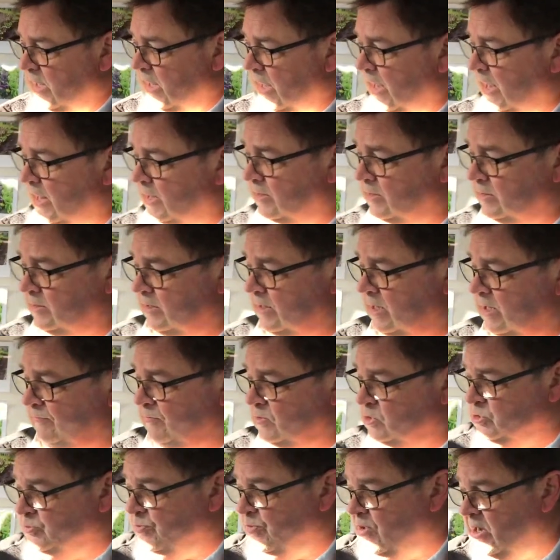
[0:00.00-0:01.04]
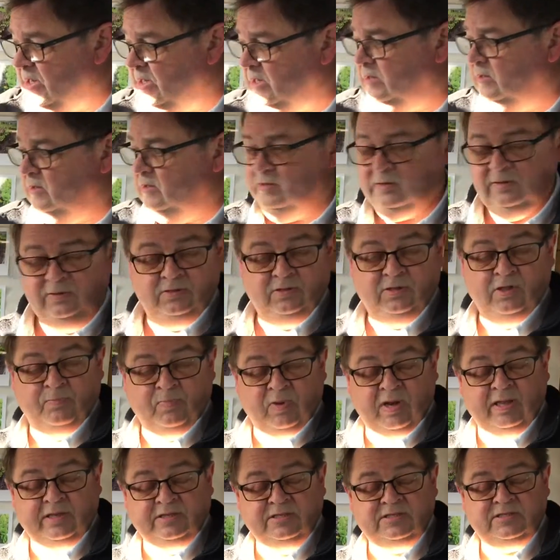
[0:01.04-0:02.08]
And if you spray your
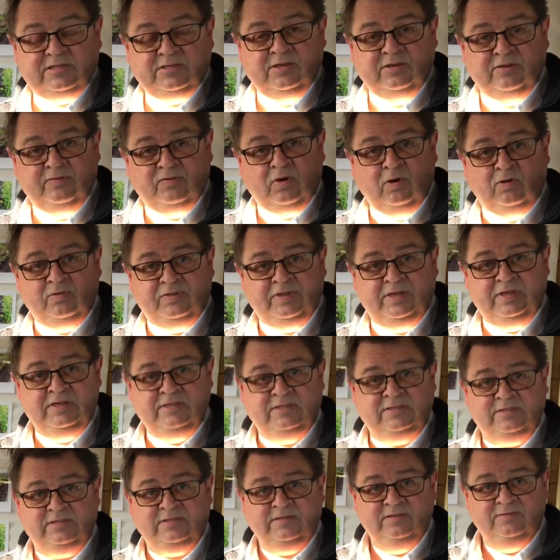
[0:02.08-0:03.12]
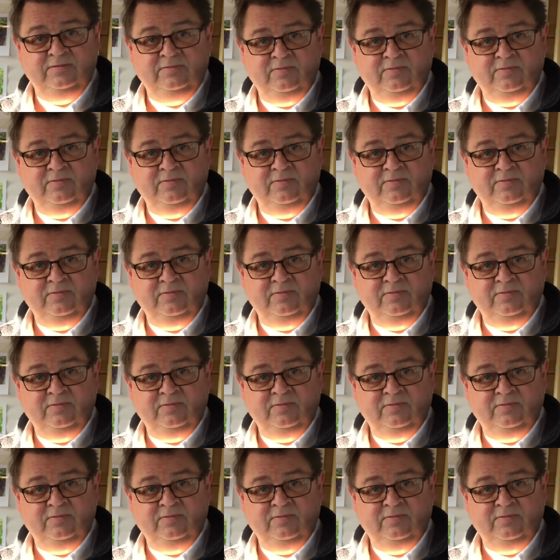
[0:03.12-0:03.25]
plants that have got these